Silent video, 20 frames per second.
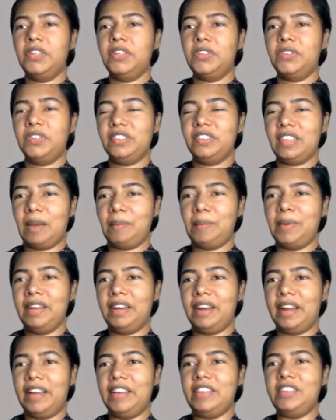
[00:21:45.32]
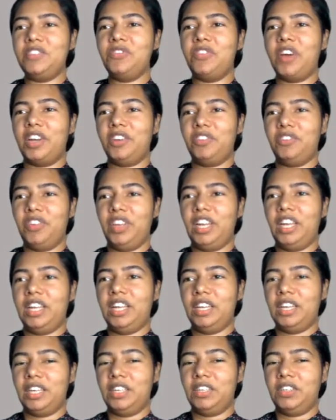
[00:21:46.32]
To summarize what we
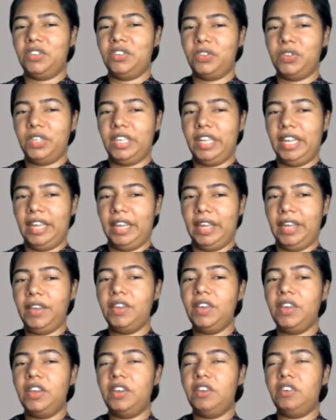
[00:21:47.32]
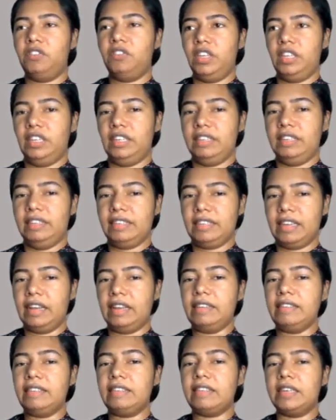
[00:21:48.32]
learned today, we
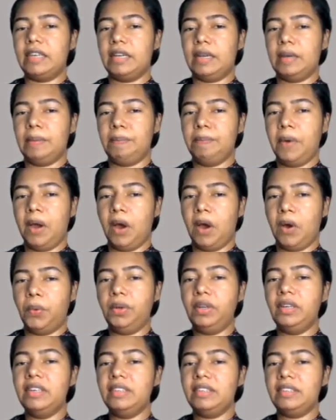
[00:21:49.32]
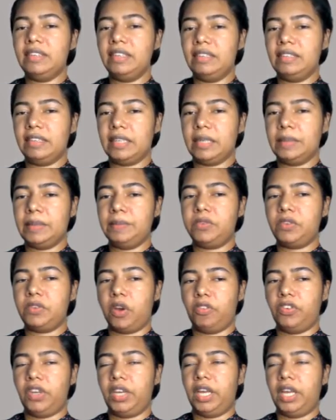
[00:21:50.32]
discussed about system
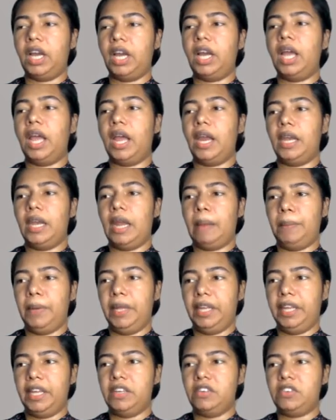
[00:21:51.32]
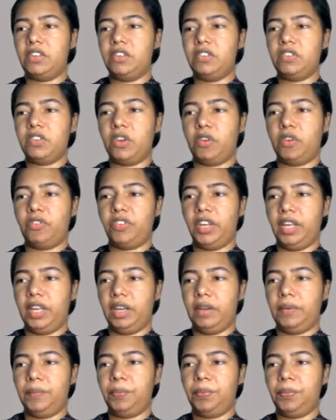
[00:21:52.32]
software and application
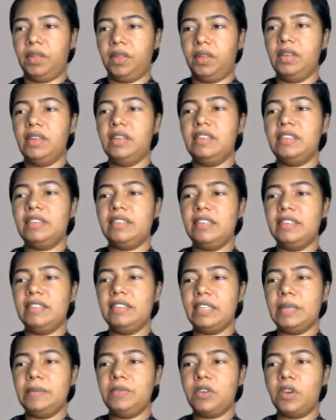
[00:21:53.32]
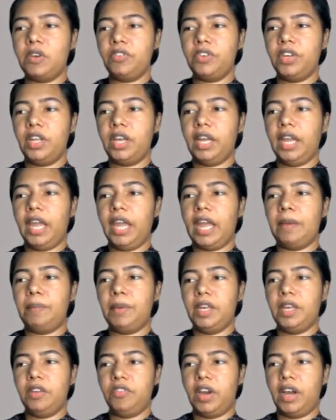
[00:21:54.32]
software. System software can
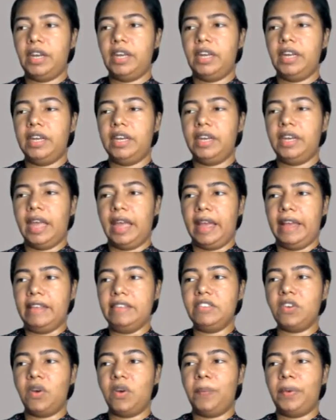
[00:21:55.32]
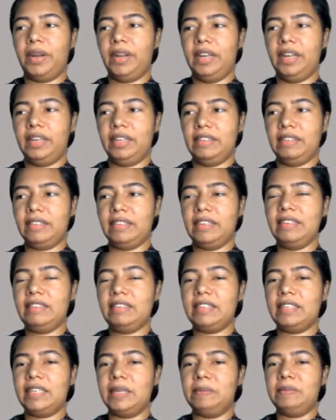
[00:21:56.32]
be divided as operating
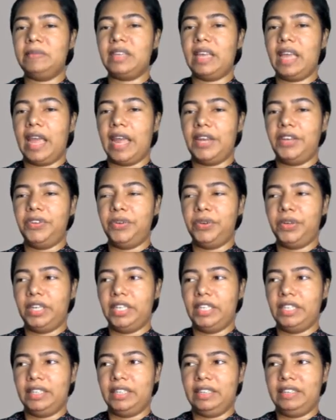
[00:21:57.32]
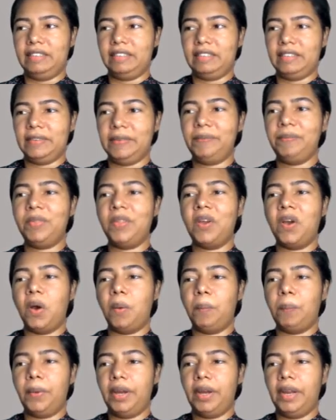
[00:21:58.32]
systems and utilities.
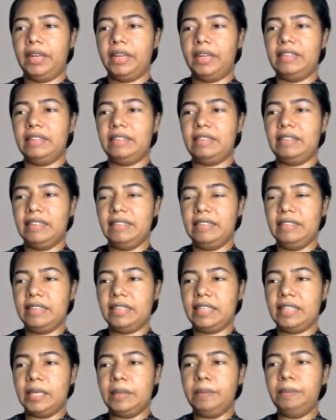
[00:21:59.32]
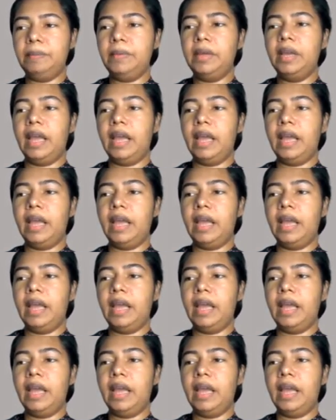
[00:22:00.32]
Operating system